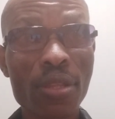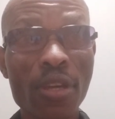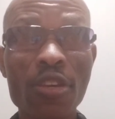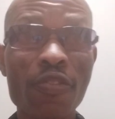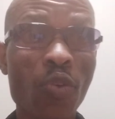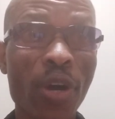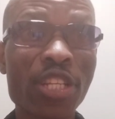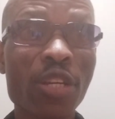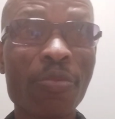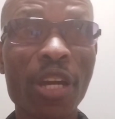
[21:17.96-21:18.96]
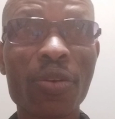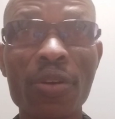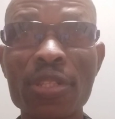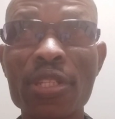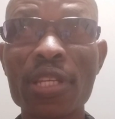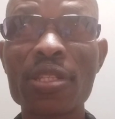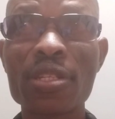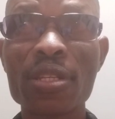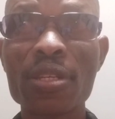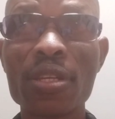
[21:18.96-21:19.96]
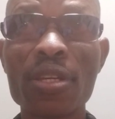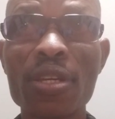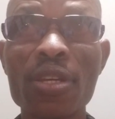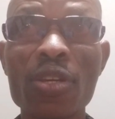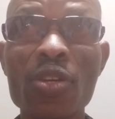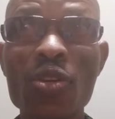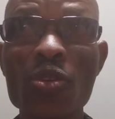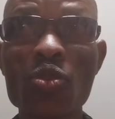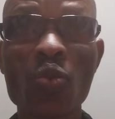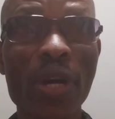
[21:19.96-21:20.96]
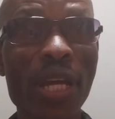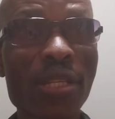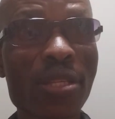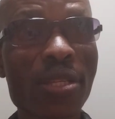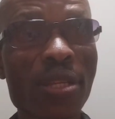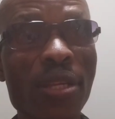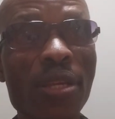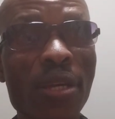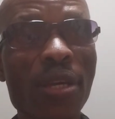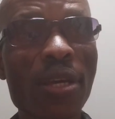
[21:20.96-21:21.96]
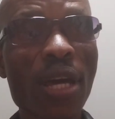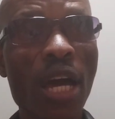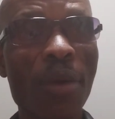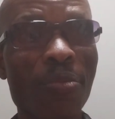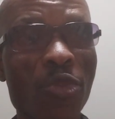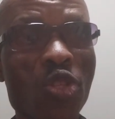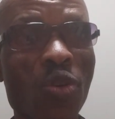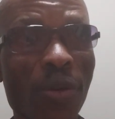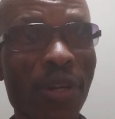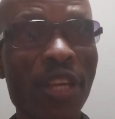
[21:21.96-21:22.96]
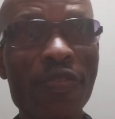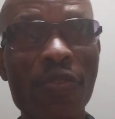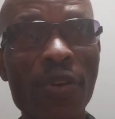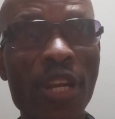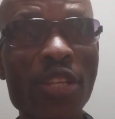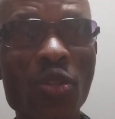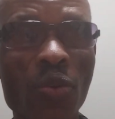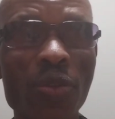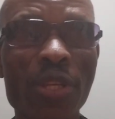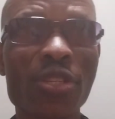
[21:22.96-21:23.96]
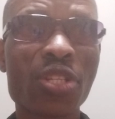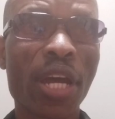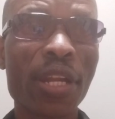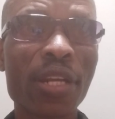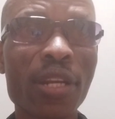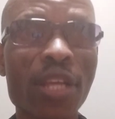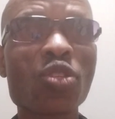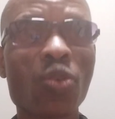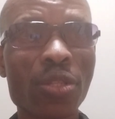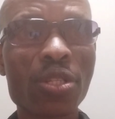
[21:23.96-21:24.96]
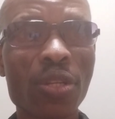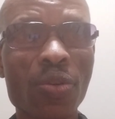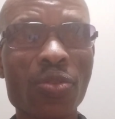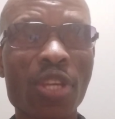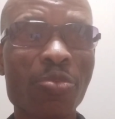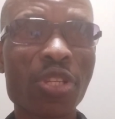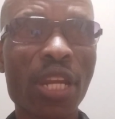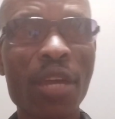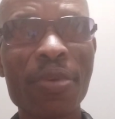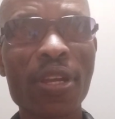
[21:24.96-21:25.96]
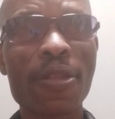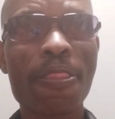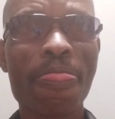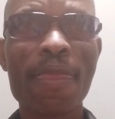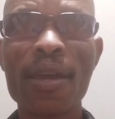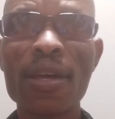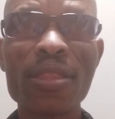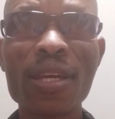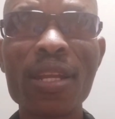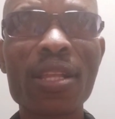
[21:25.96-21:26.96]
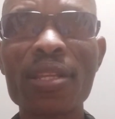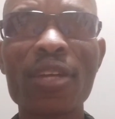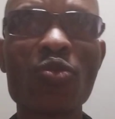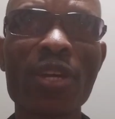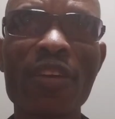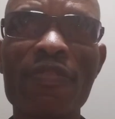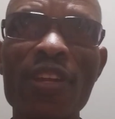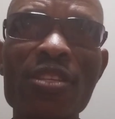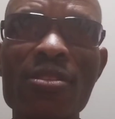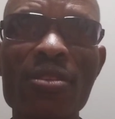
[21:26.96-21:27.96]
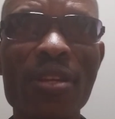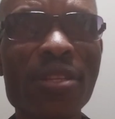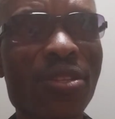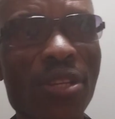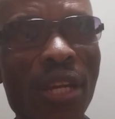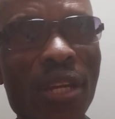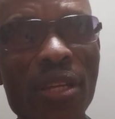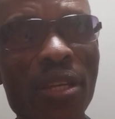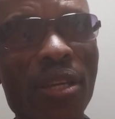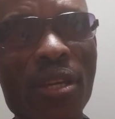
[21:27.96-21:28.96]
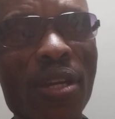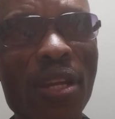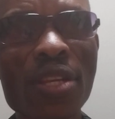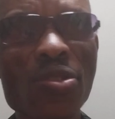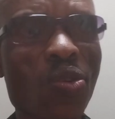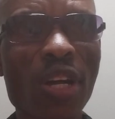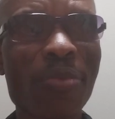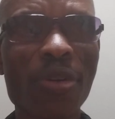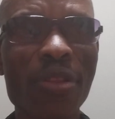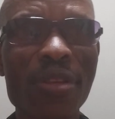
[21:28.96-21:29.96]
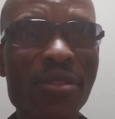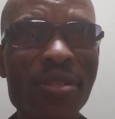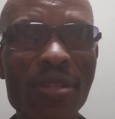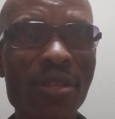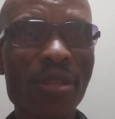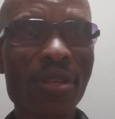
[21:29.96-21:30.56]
Thank you for watching my content, squatters. I'm so grateful. Let's grow this channel. Let's continue subscribing. The little that we have, let's share. Let's talk about this.